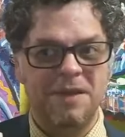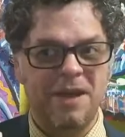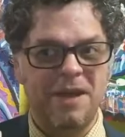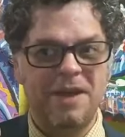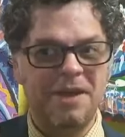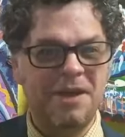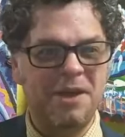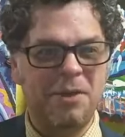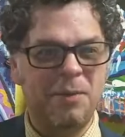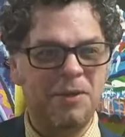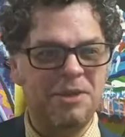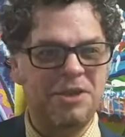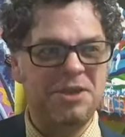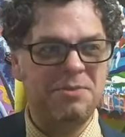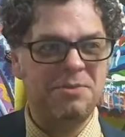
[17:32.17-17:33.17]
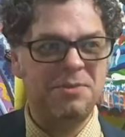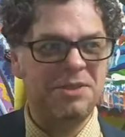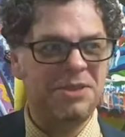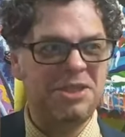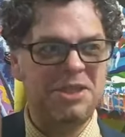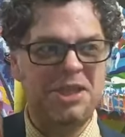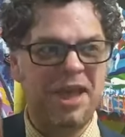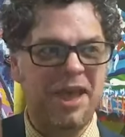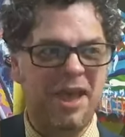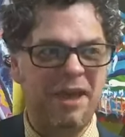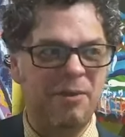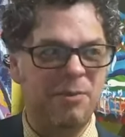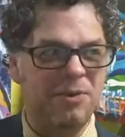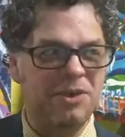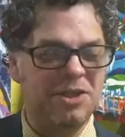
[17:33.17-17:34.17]
I didn't care what she
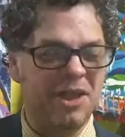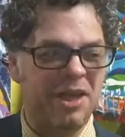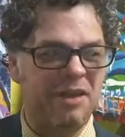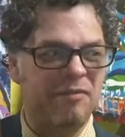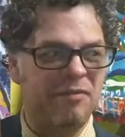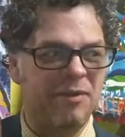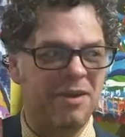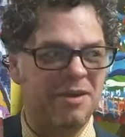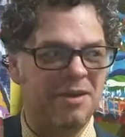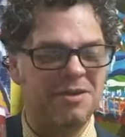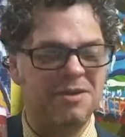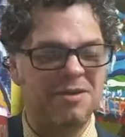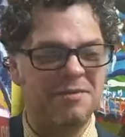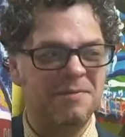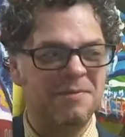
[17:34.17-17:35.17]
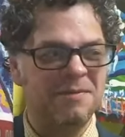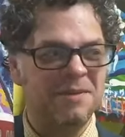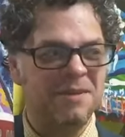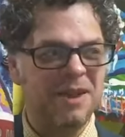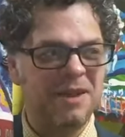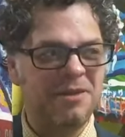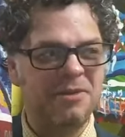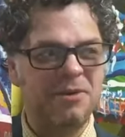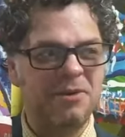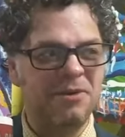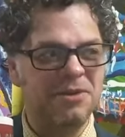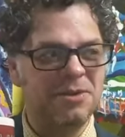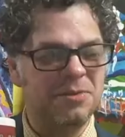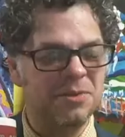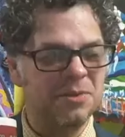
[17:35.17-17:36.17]
had or where she came from. I just liked
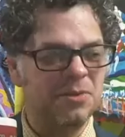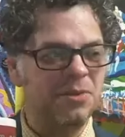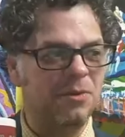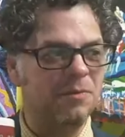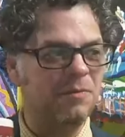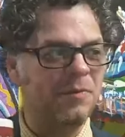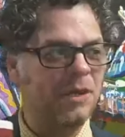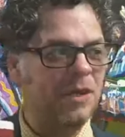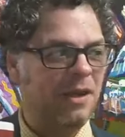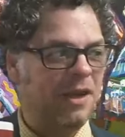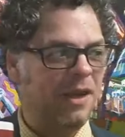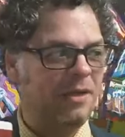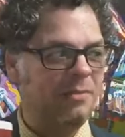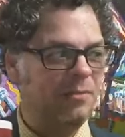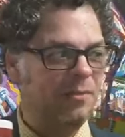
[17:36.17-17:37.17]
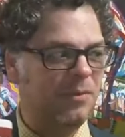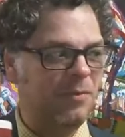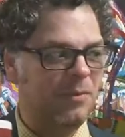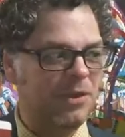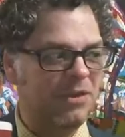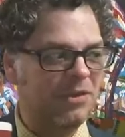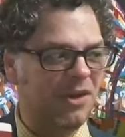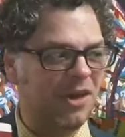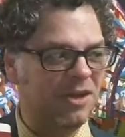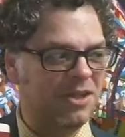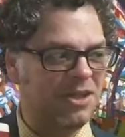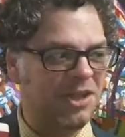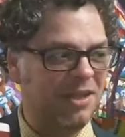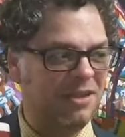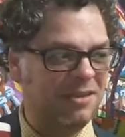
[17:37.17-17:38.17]
her. She was cool. And when we
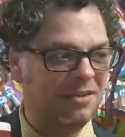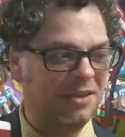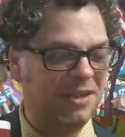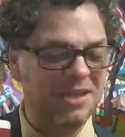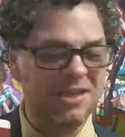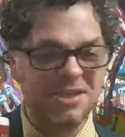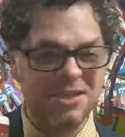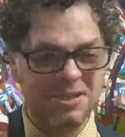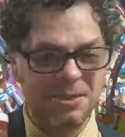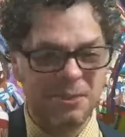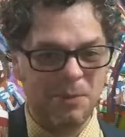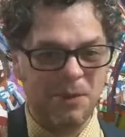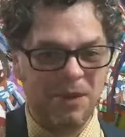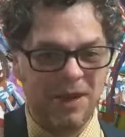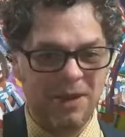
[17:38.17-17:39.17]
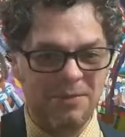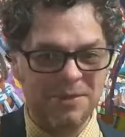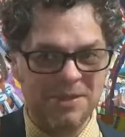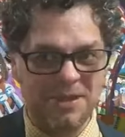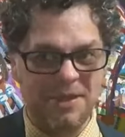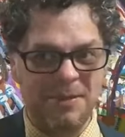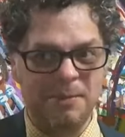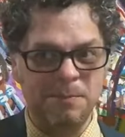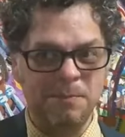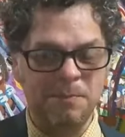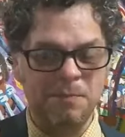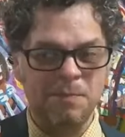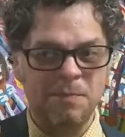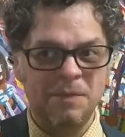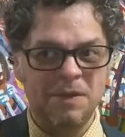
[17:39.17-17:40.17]
talked, she listened to what I was saying.
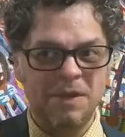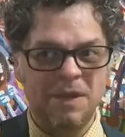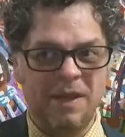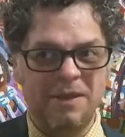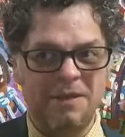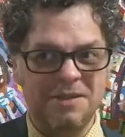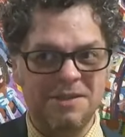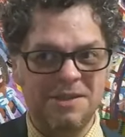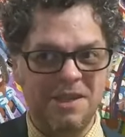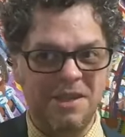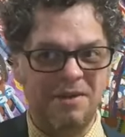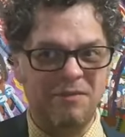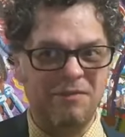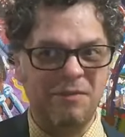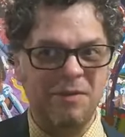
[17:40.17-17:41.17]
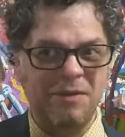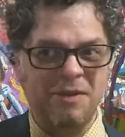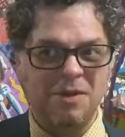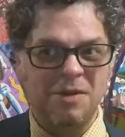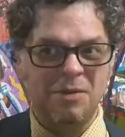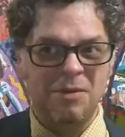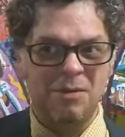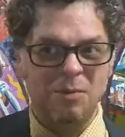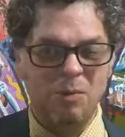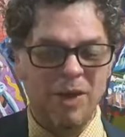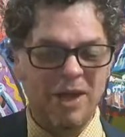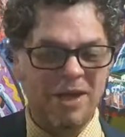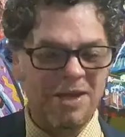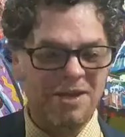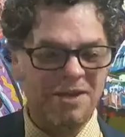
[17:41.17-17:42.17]
Like, instead of
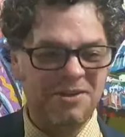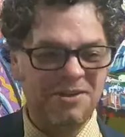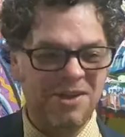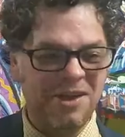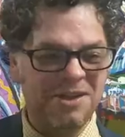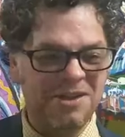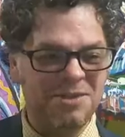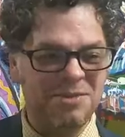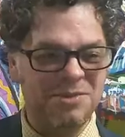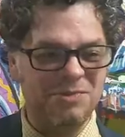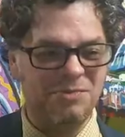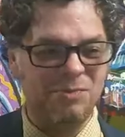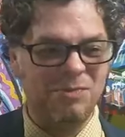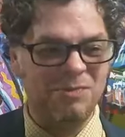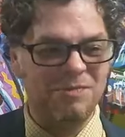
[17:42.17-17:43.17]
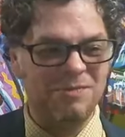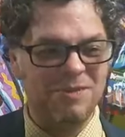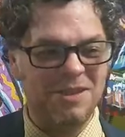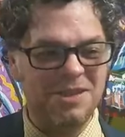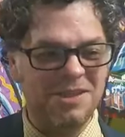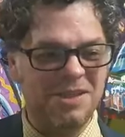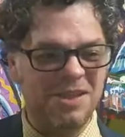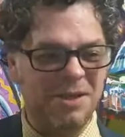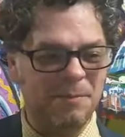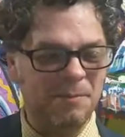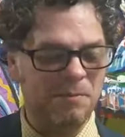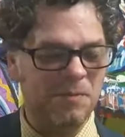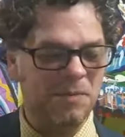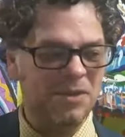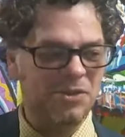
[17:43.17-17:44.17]
waiting to talk, she was listening.
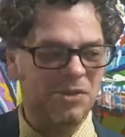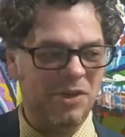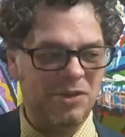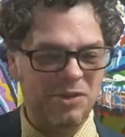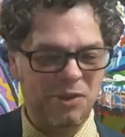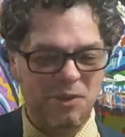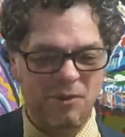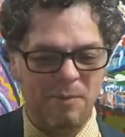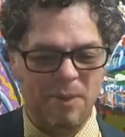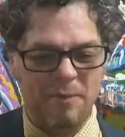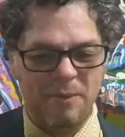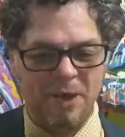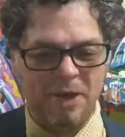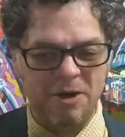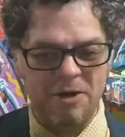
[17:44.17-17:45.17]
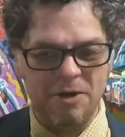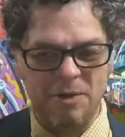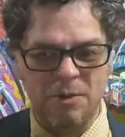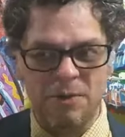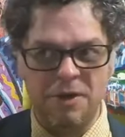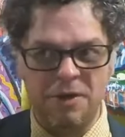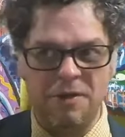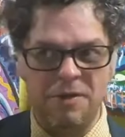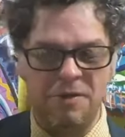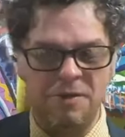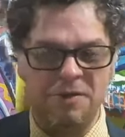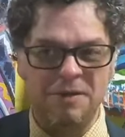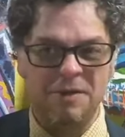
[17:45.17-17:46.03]
So I told her about my art career.